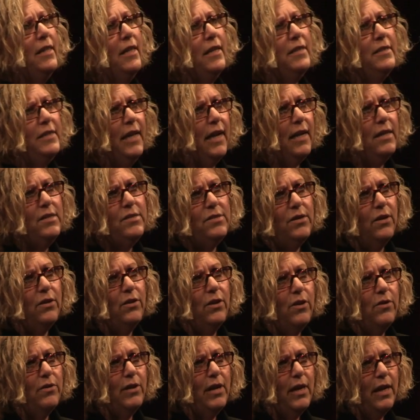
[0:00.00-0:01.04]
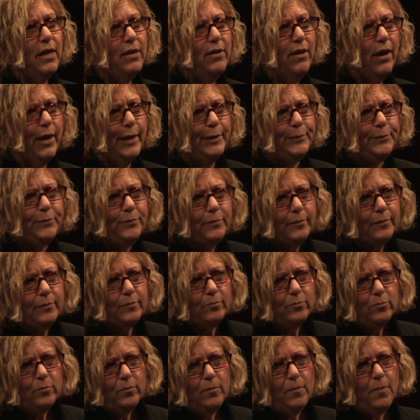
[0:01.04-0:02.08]
that text alone cannot.
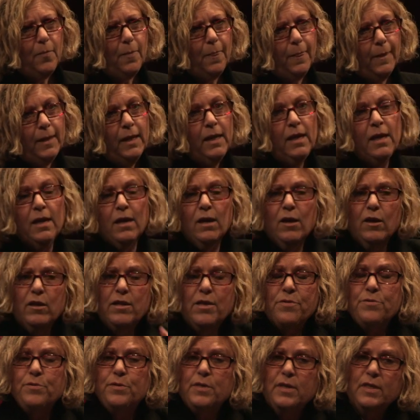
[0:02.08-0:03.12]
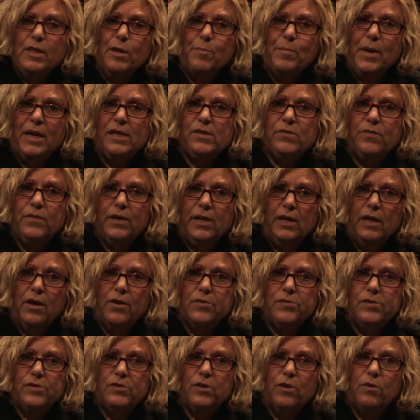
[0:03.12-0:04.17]
Another thing that makes
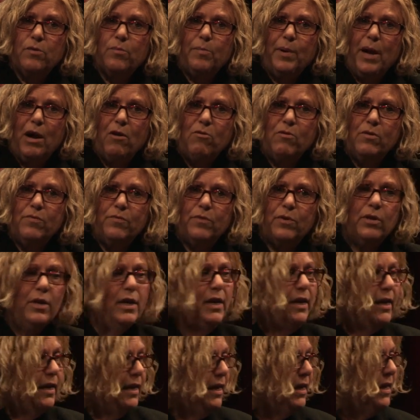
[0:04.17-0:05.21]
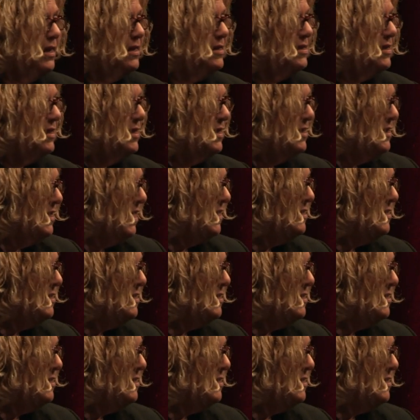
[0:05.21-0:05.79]
video so powerful is this